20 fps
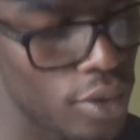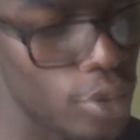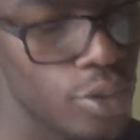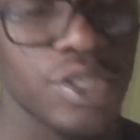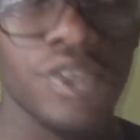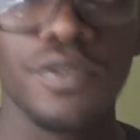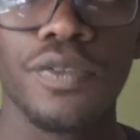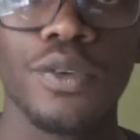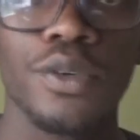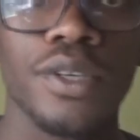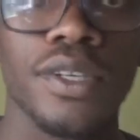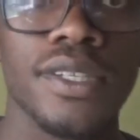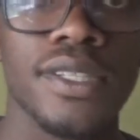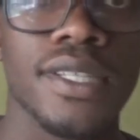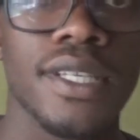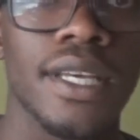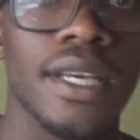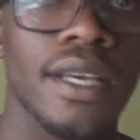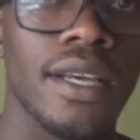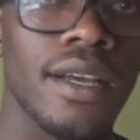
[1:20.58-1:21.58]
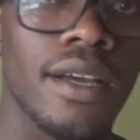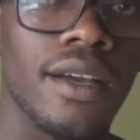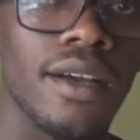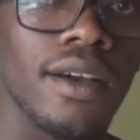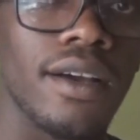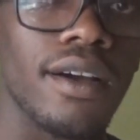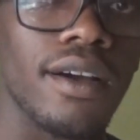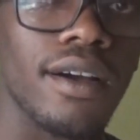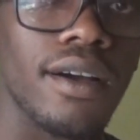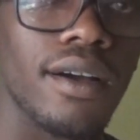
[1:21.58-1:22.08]
autofocus,
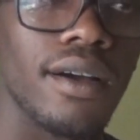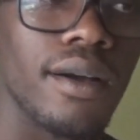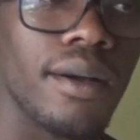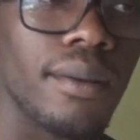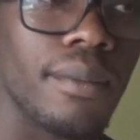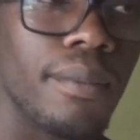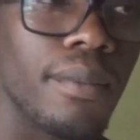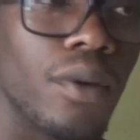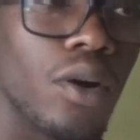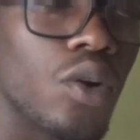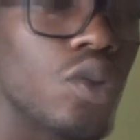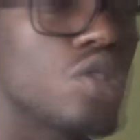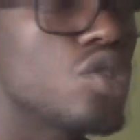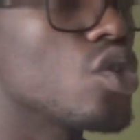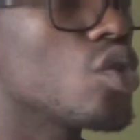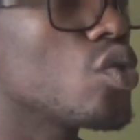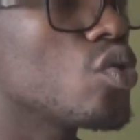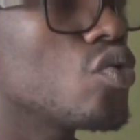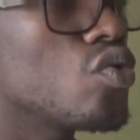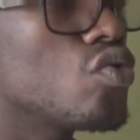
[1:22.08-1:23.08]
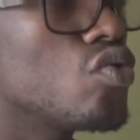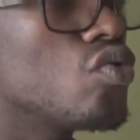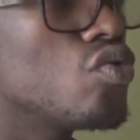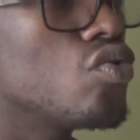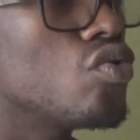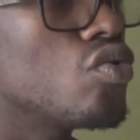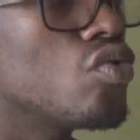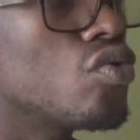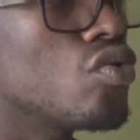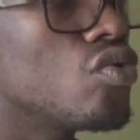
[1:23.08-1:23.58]
um, auto
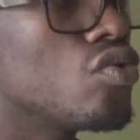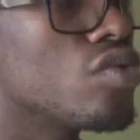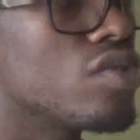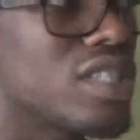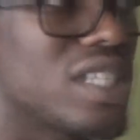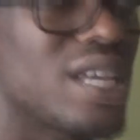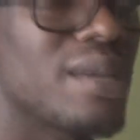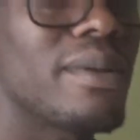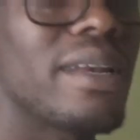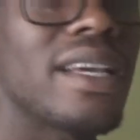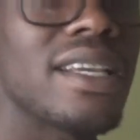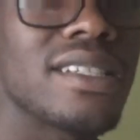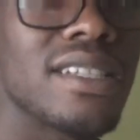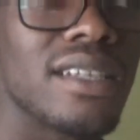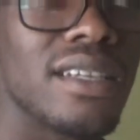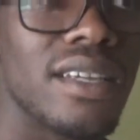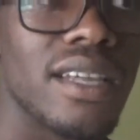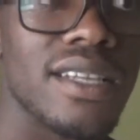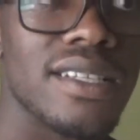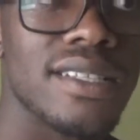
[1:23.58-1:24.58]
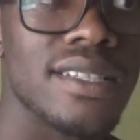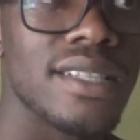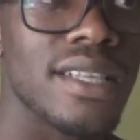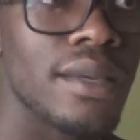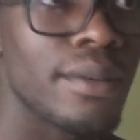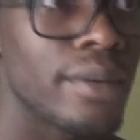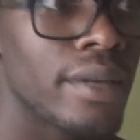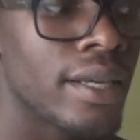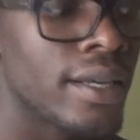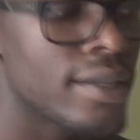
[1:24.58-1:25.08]
stabilizer. It has a
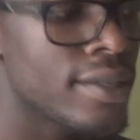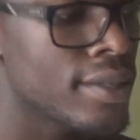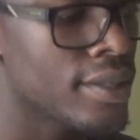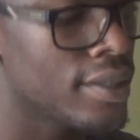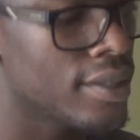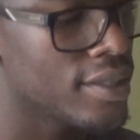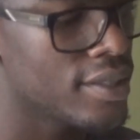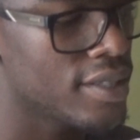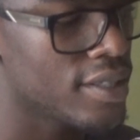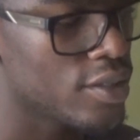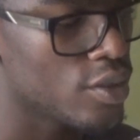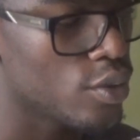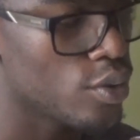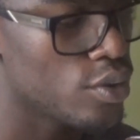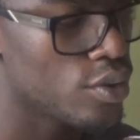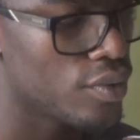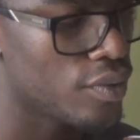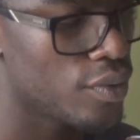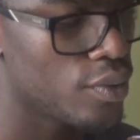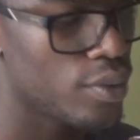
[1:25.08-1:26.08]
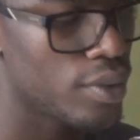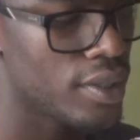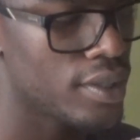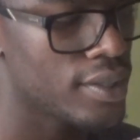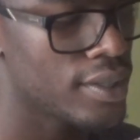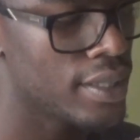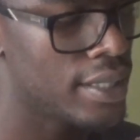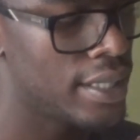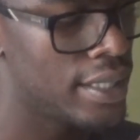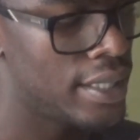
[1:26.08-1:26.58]
stabilizer, it's just
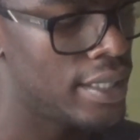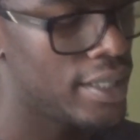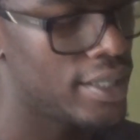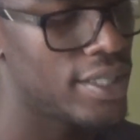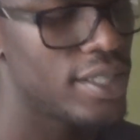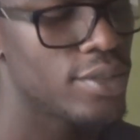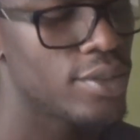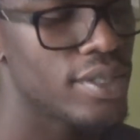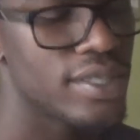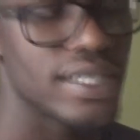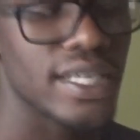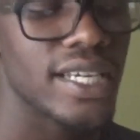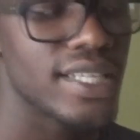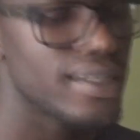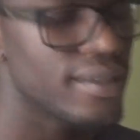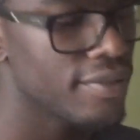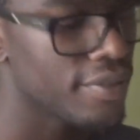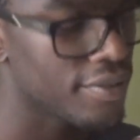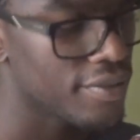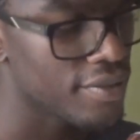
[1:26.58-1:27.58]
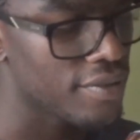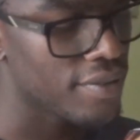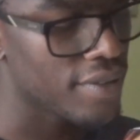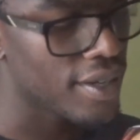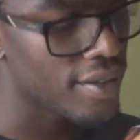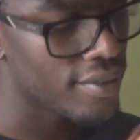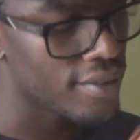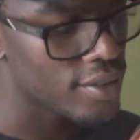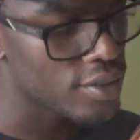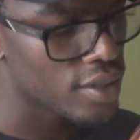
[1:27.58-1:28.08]
autofocus. This one is
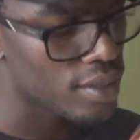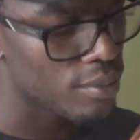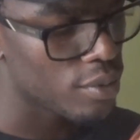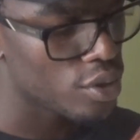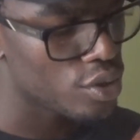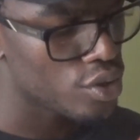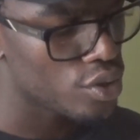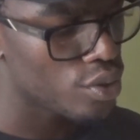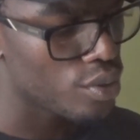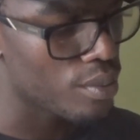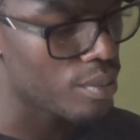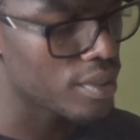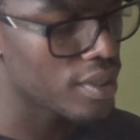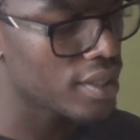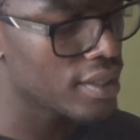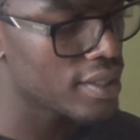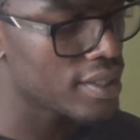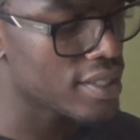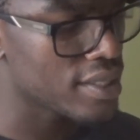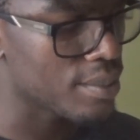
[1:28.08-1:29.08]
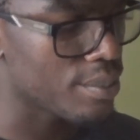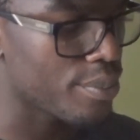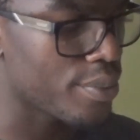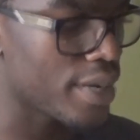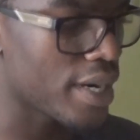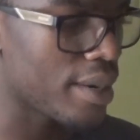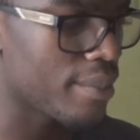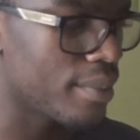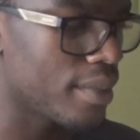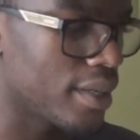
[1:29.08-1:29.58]
1855, this one I'm not sure. I think this is a
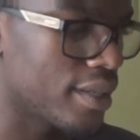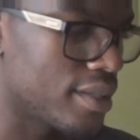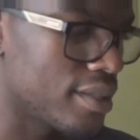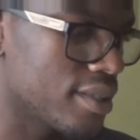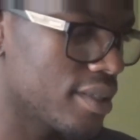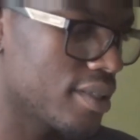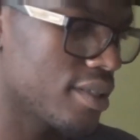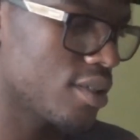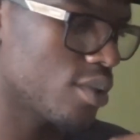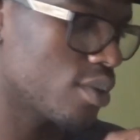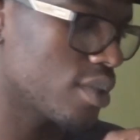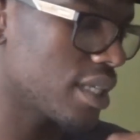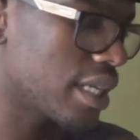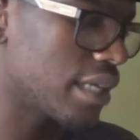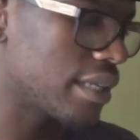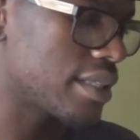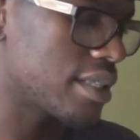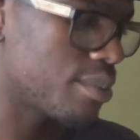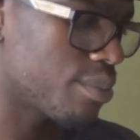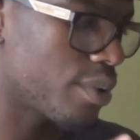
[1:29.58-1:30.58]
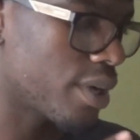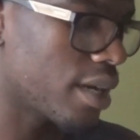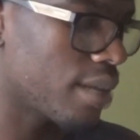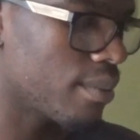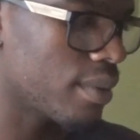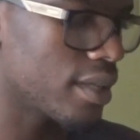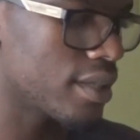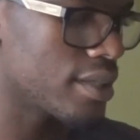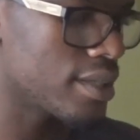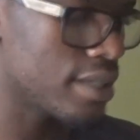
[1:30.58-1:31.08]
prime lens. so tiny, it's a
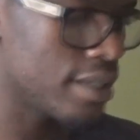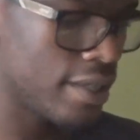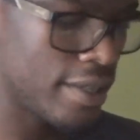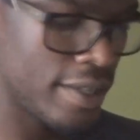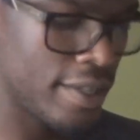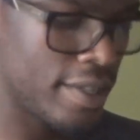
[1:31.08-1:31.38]
prime lens.